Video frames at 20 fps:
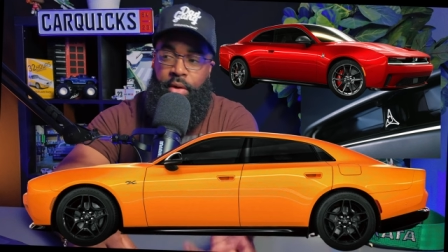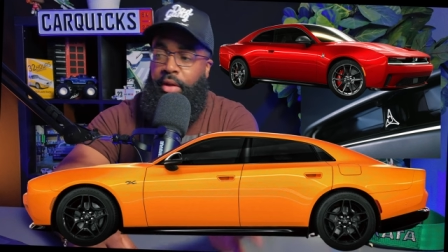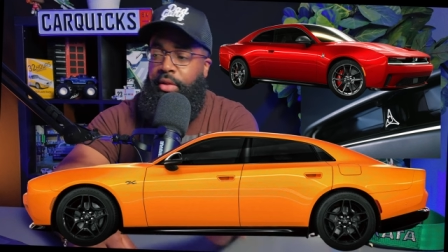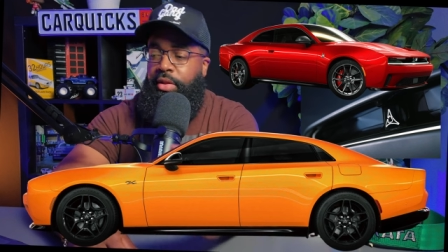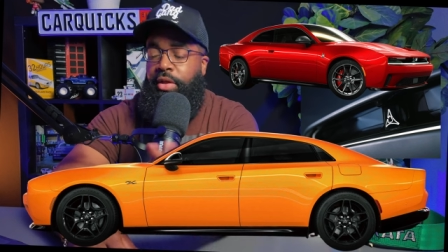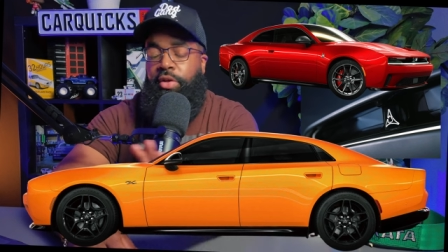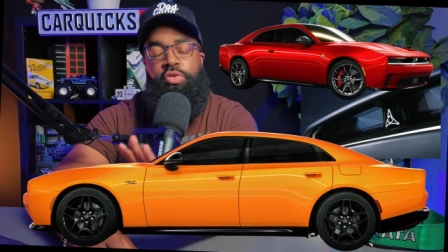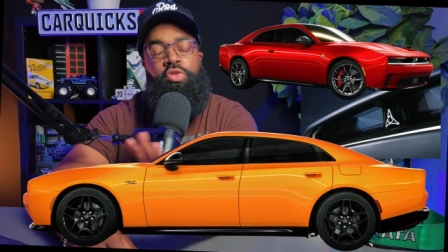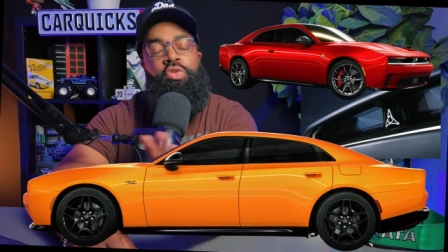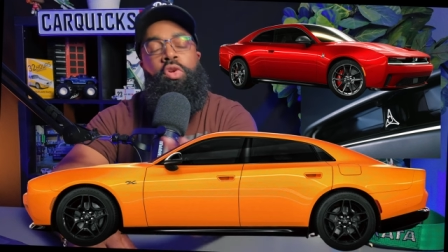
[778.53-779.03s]

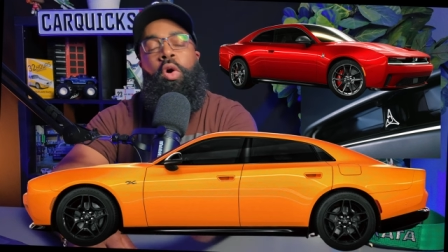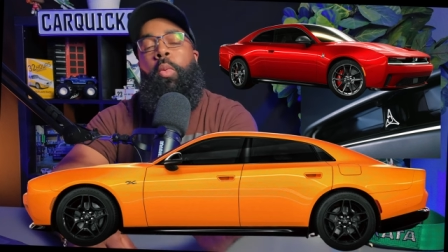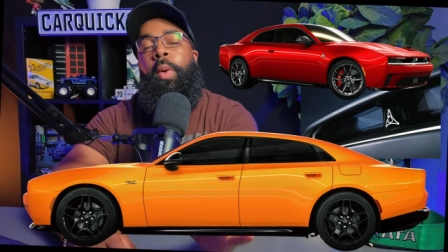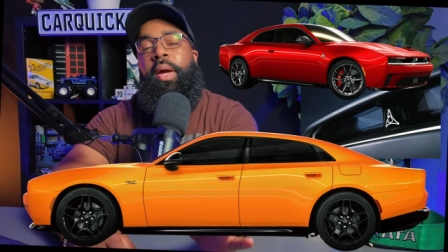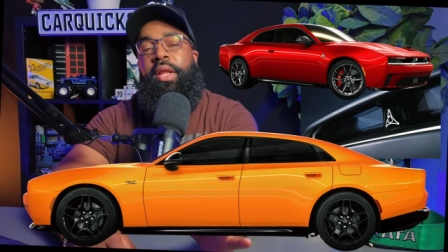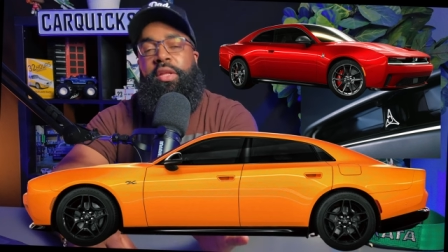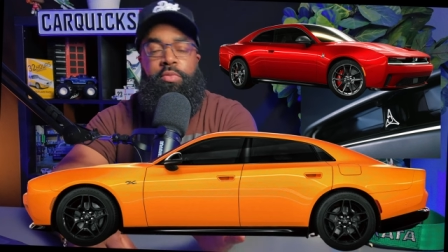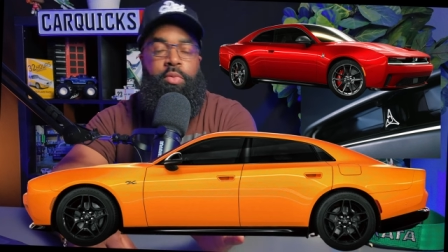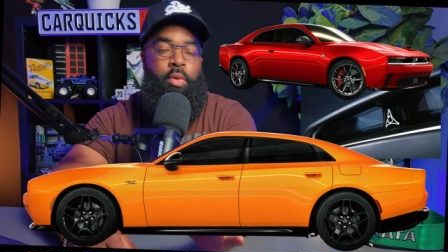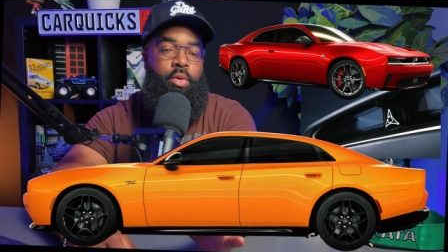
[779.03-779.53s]
There's no way
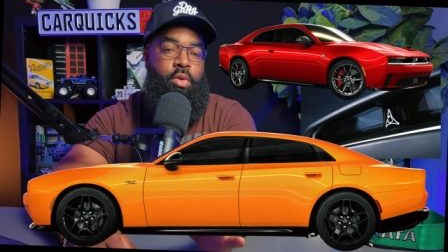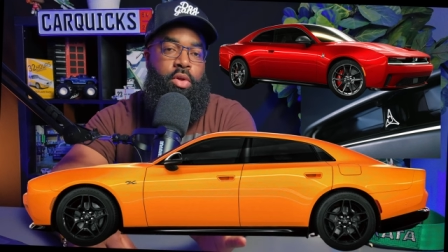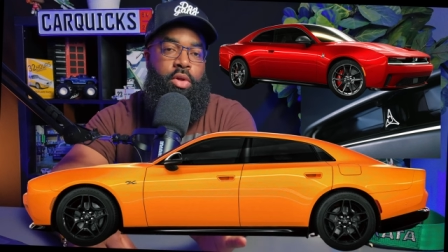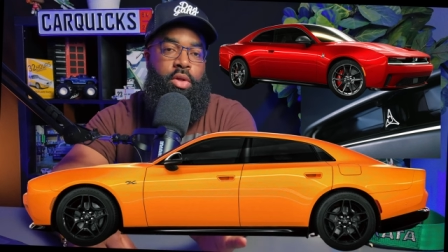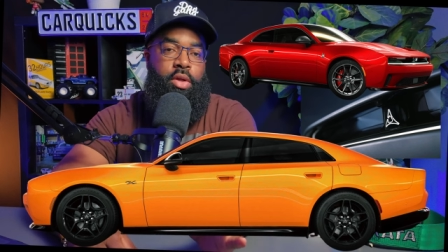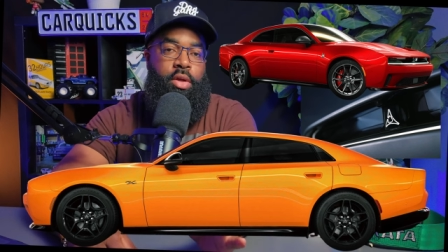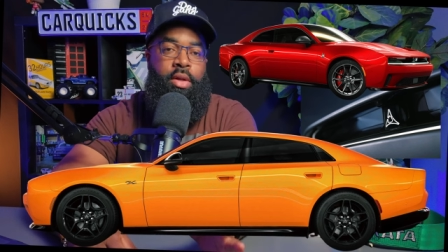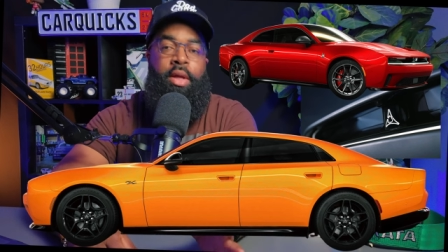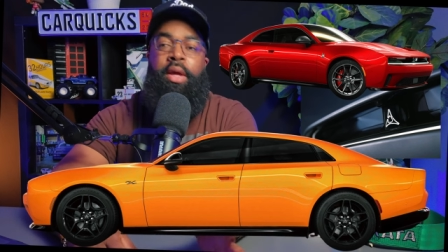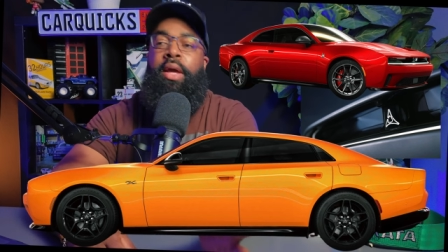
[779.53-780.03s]
this won't look
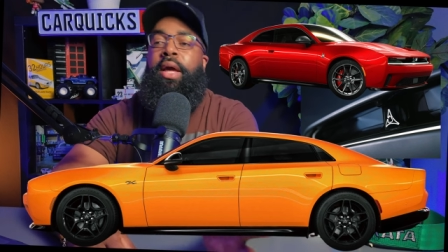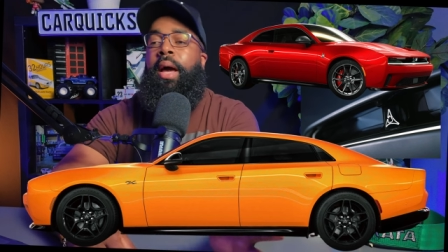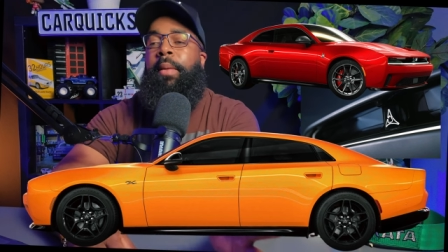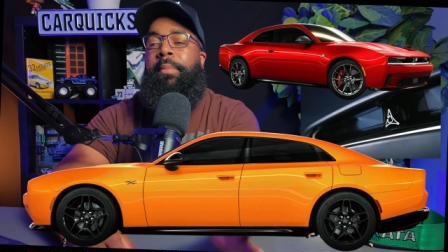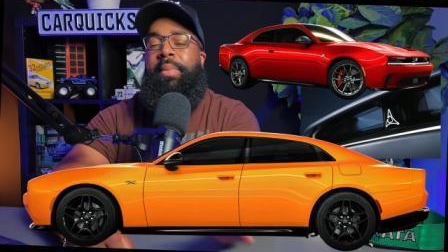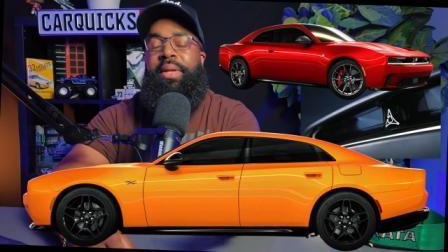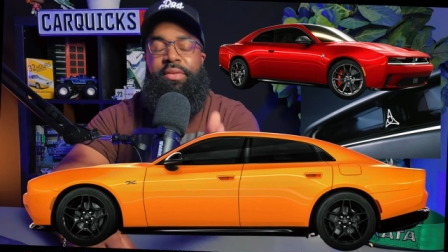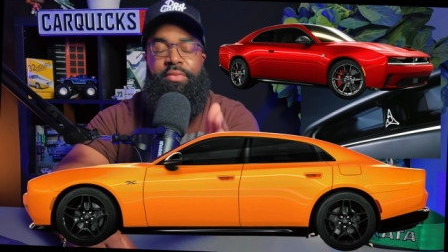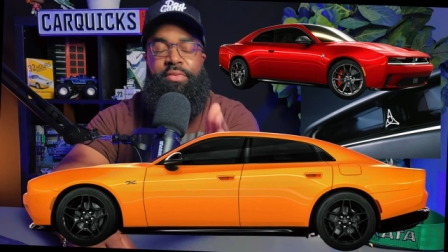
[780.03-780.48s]
good. I mean, it's